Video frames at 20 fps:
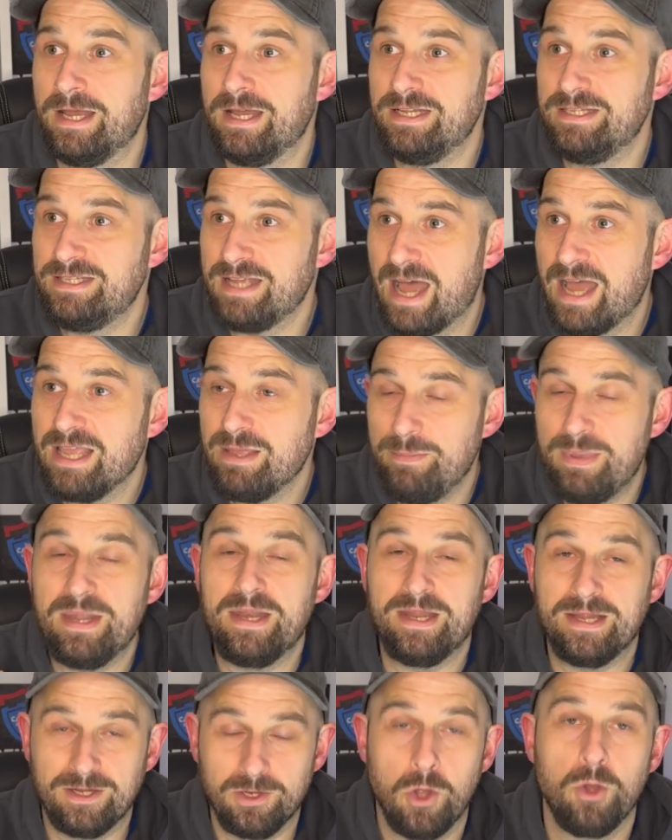a
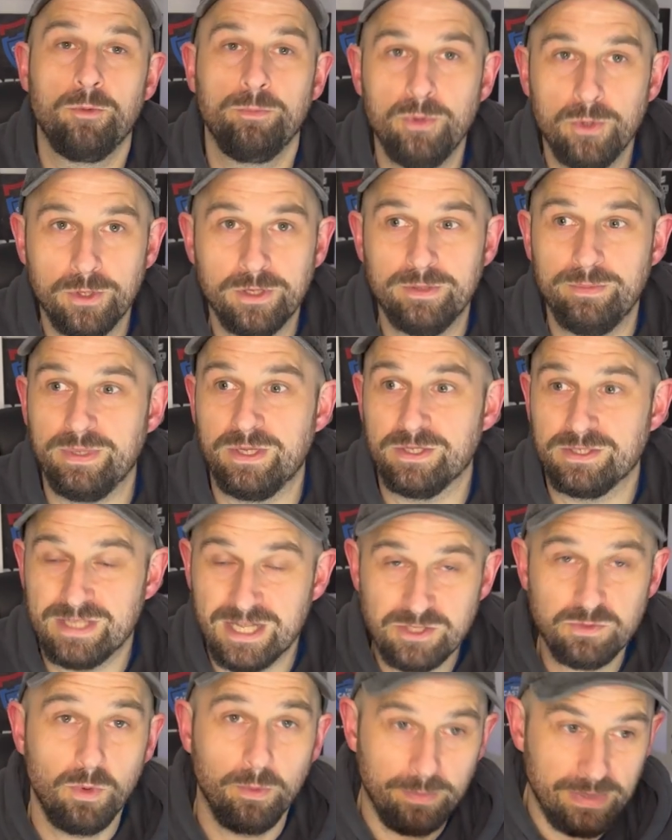diabetic logbook, because
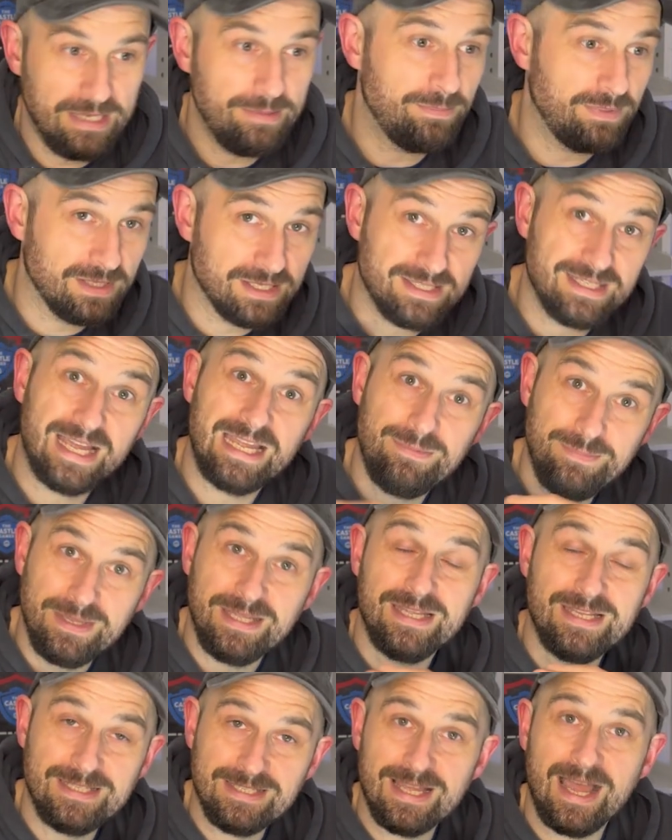that's what people are
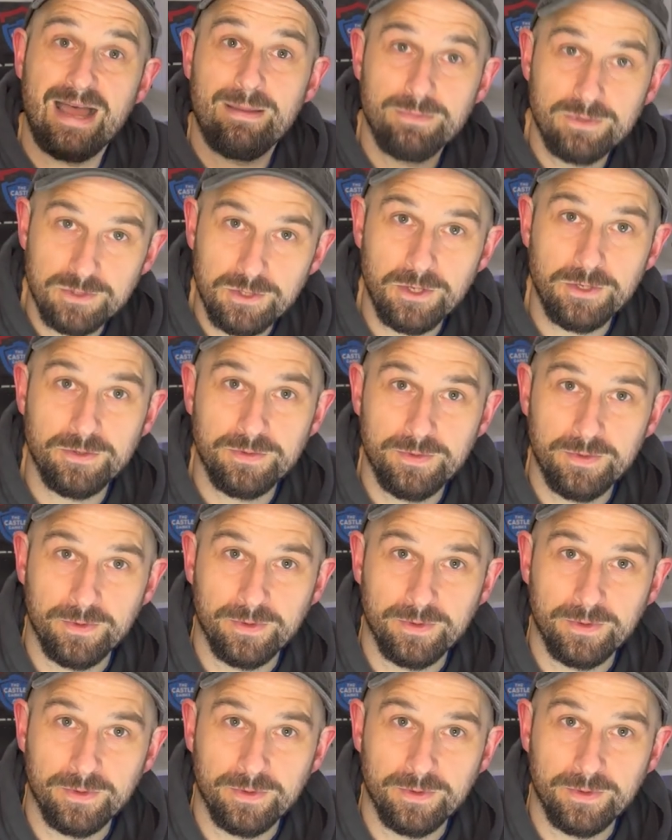typing into Amazon.